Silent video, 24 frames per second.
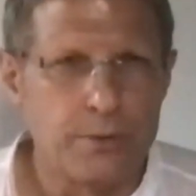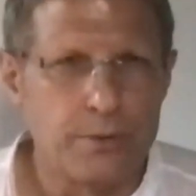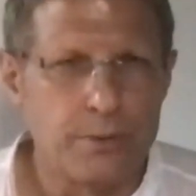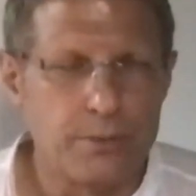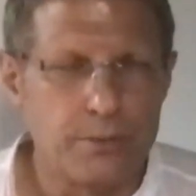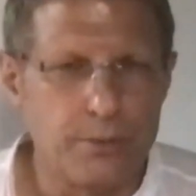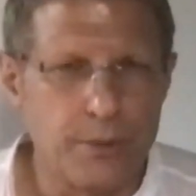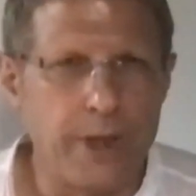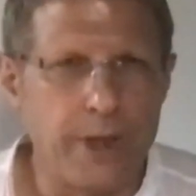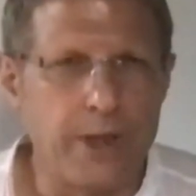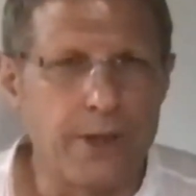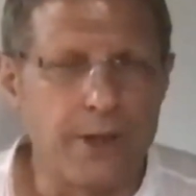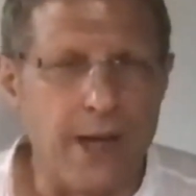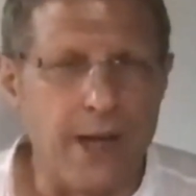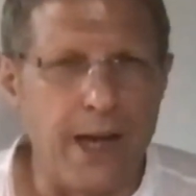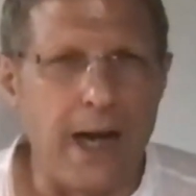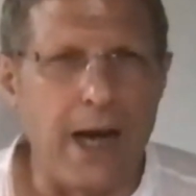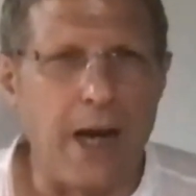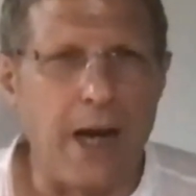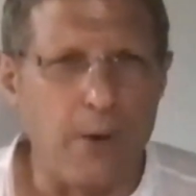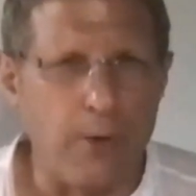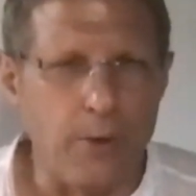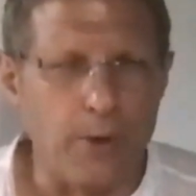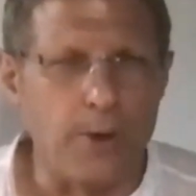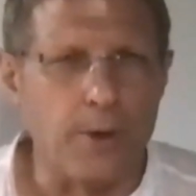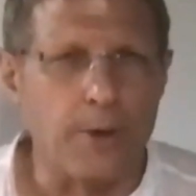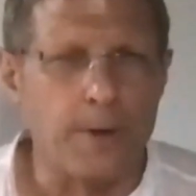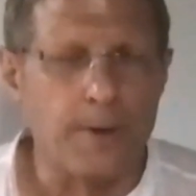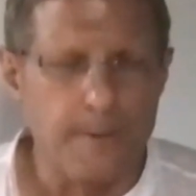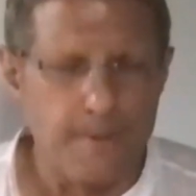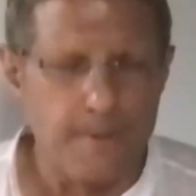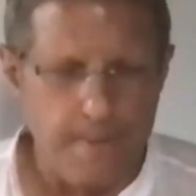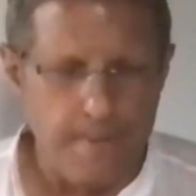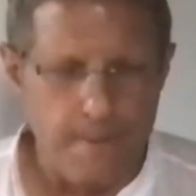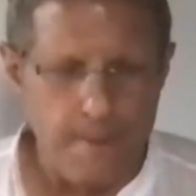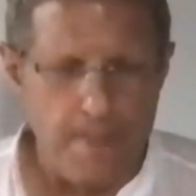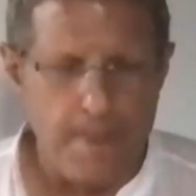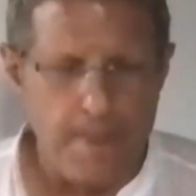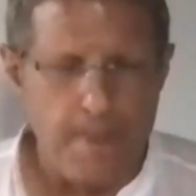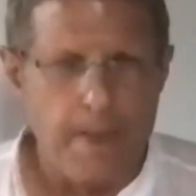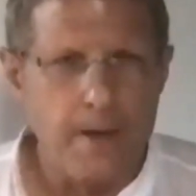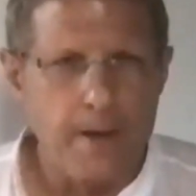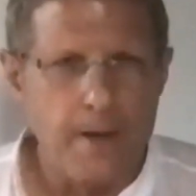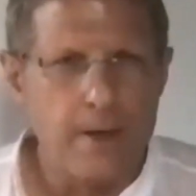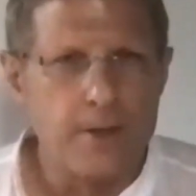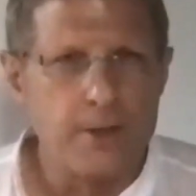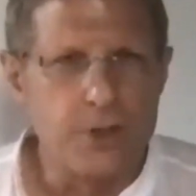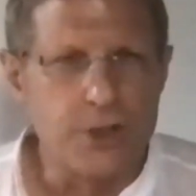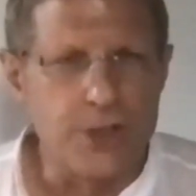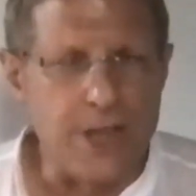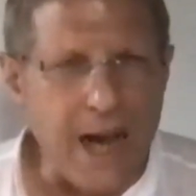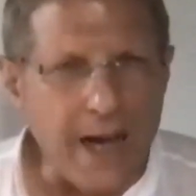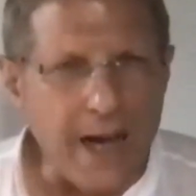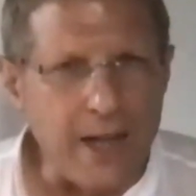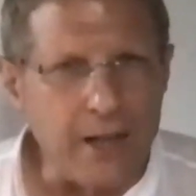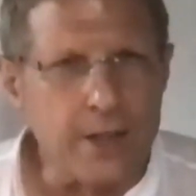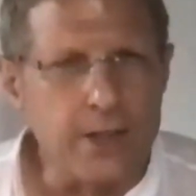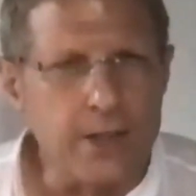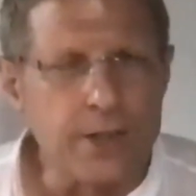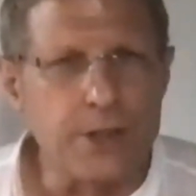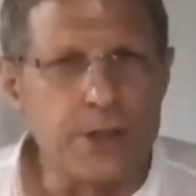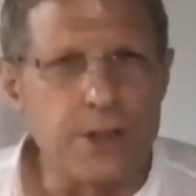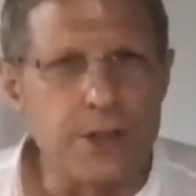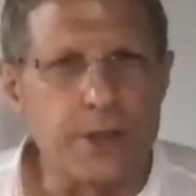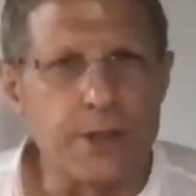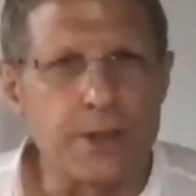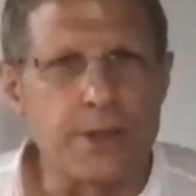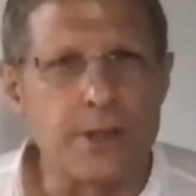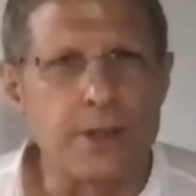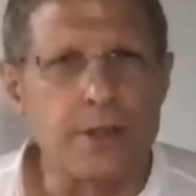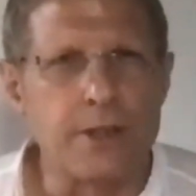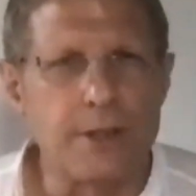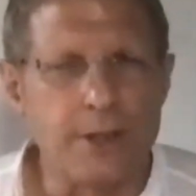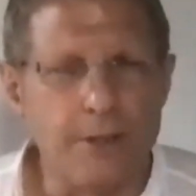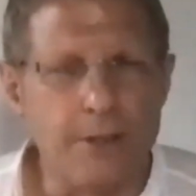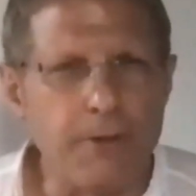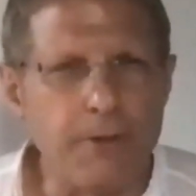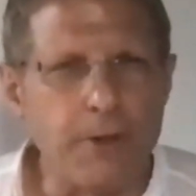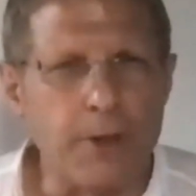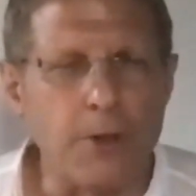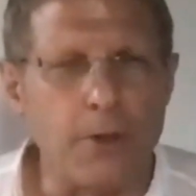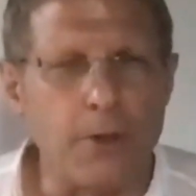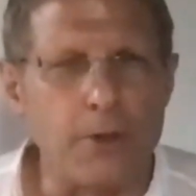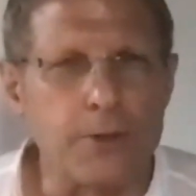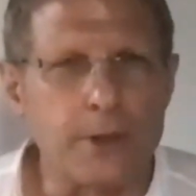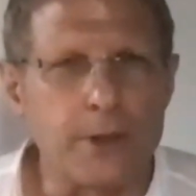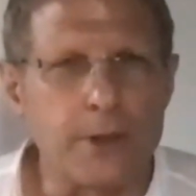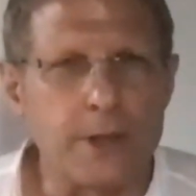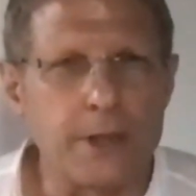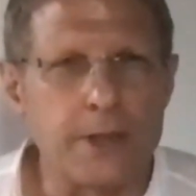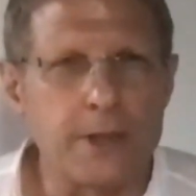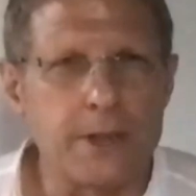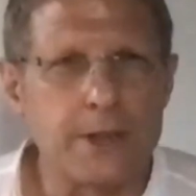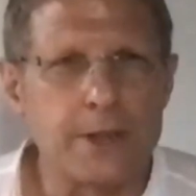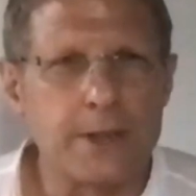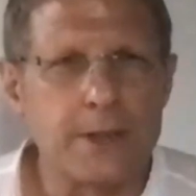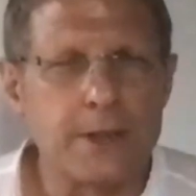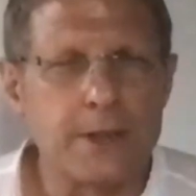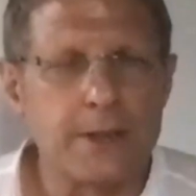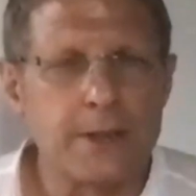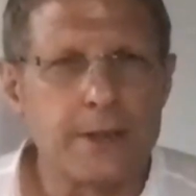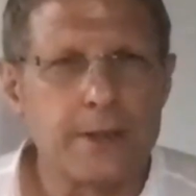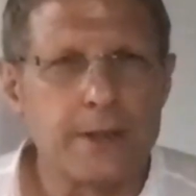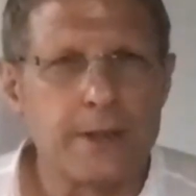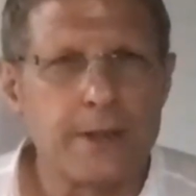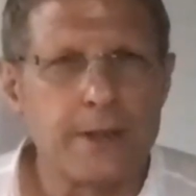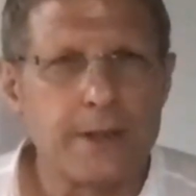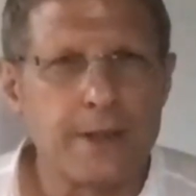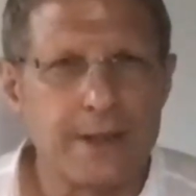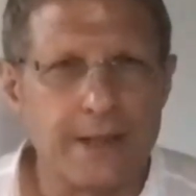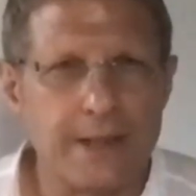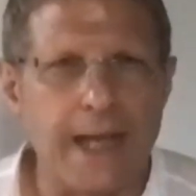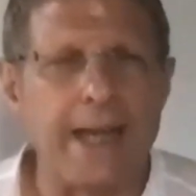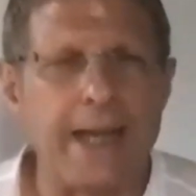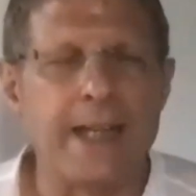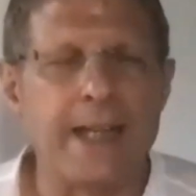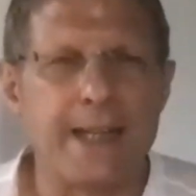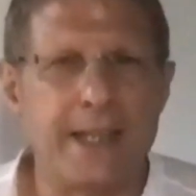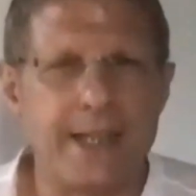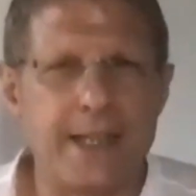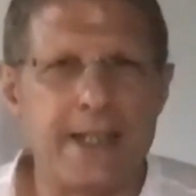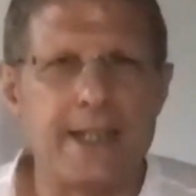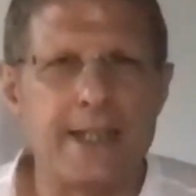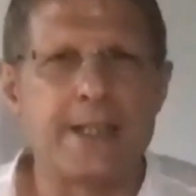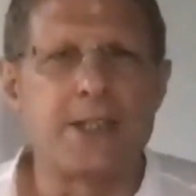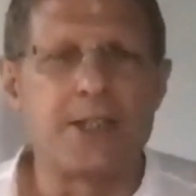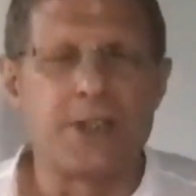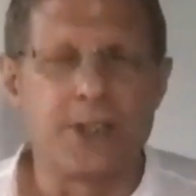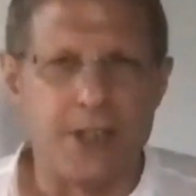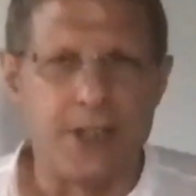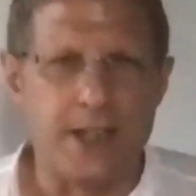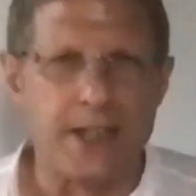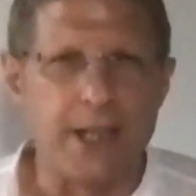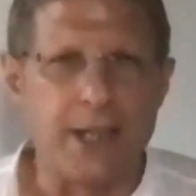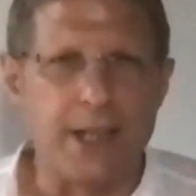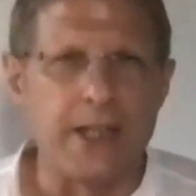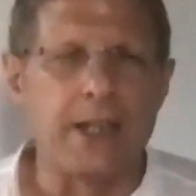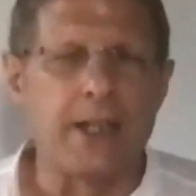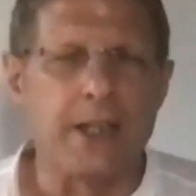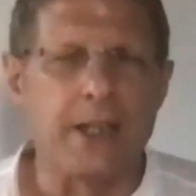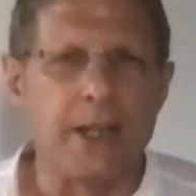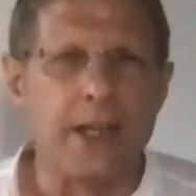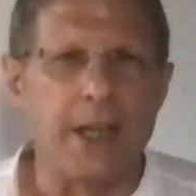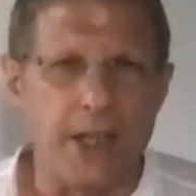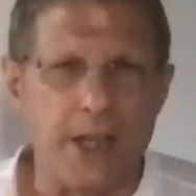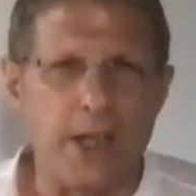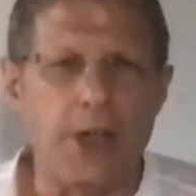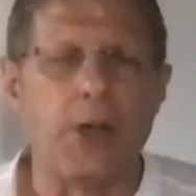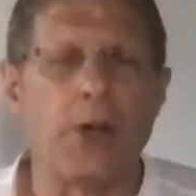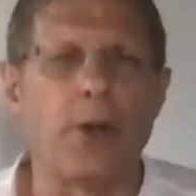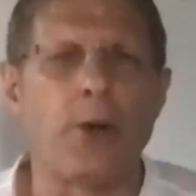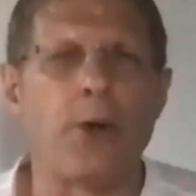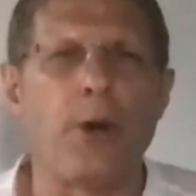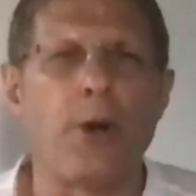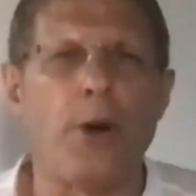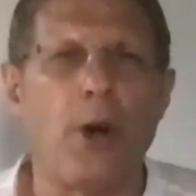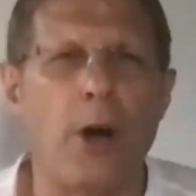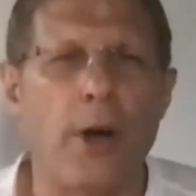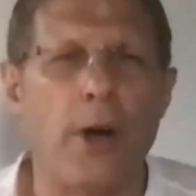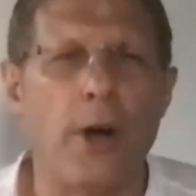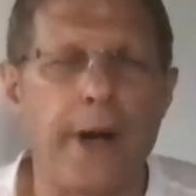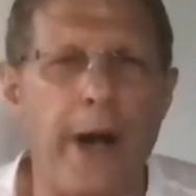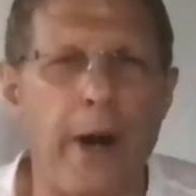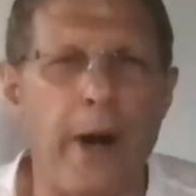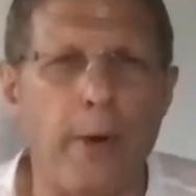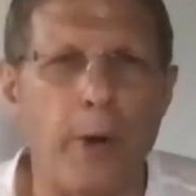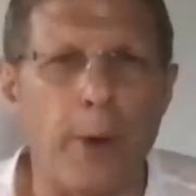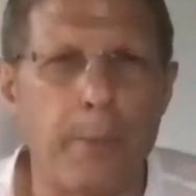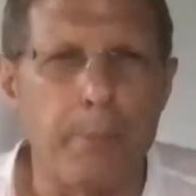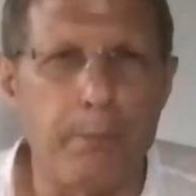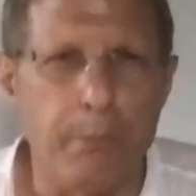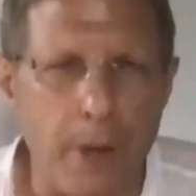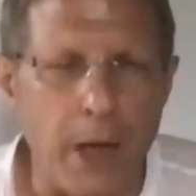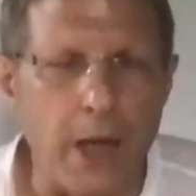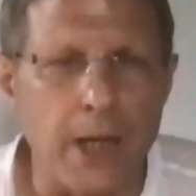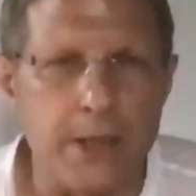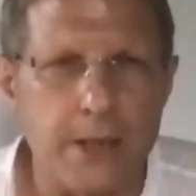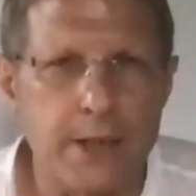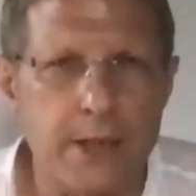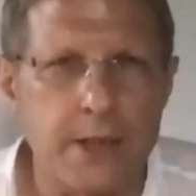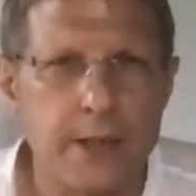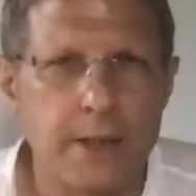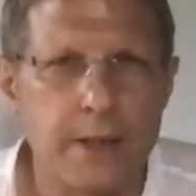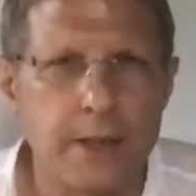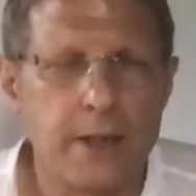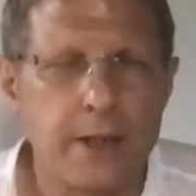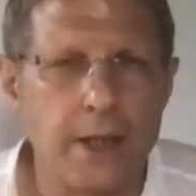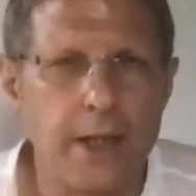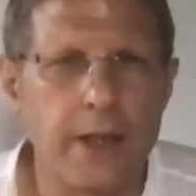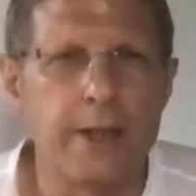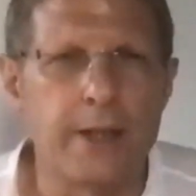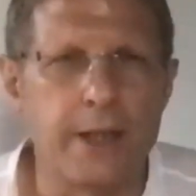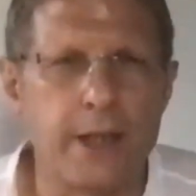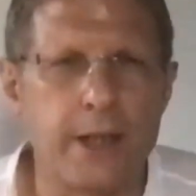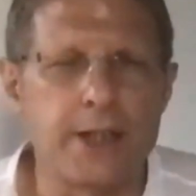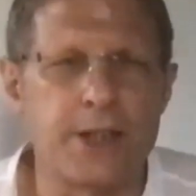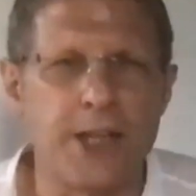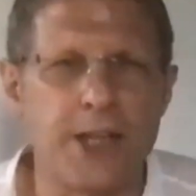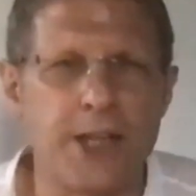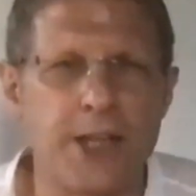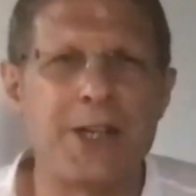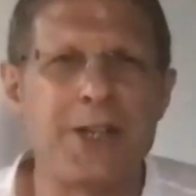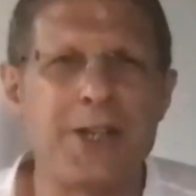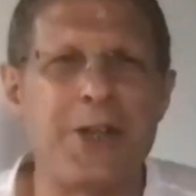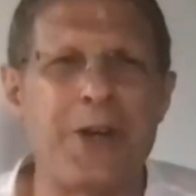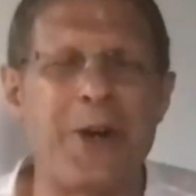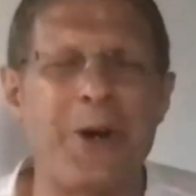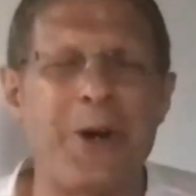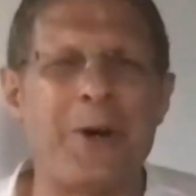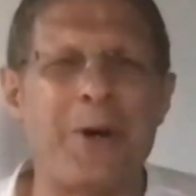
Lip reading: with our challenges and difficulties than it is sitting here on our butt in the Zendo.